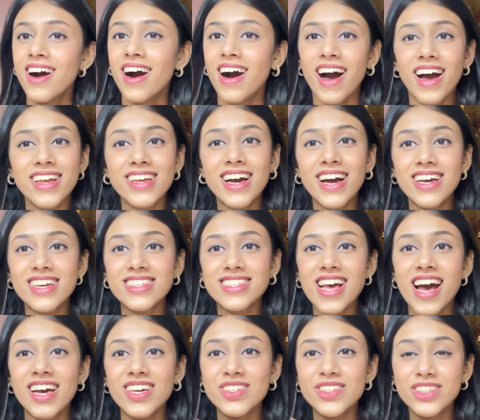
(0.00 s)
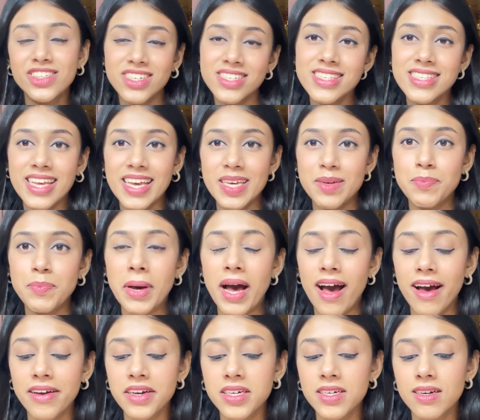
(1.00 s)
Hi guys, I just came
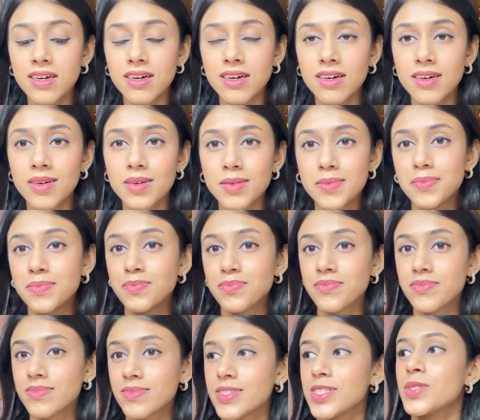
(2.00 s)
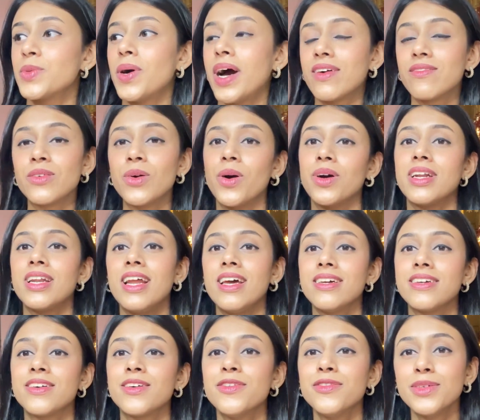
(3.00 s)
back. So I've got
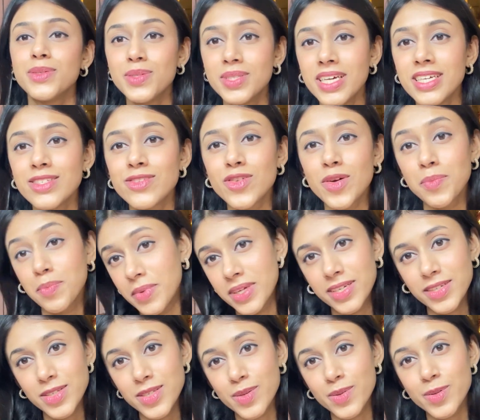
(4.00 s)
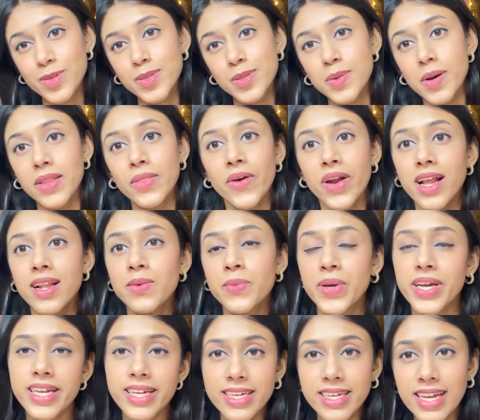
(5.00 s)
like a few things from MINISO, so I thought I'll
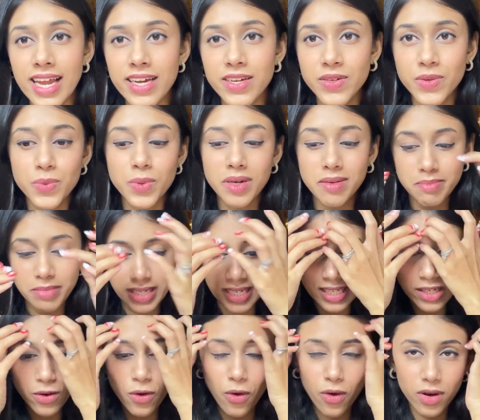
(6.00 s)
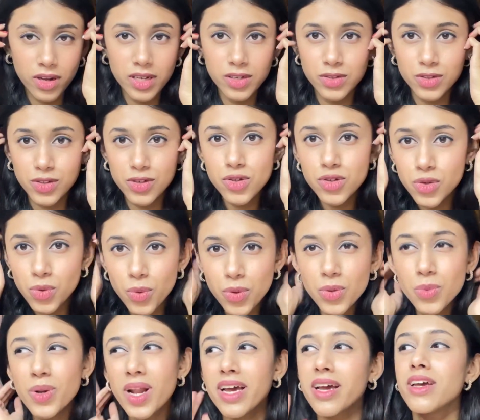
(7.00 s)
quickly like do a mini haul and just show
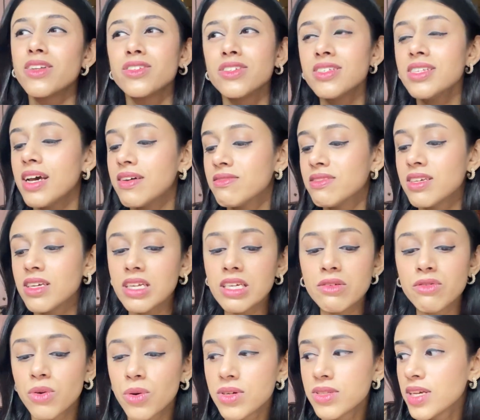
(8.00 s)
you. Like I just have 3-4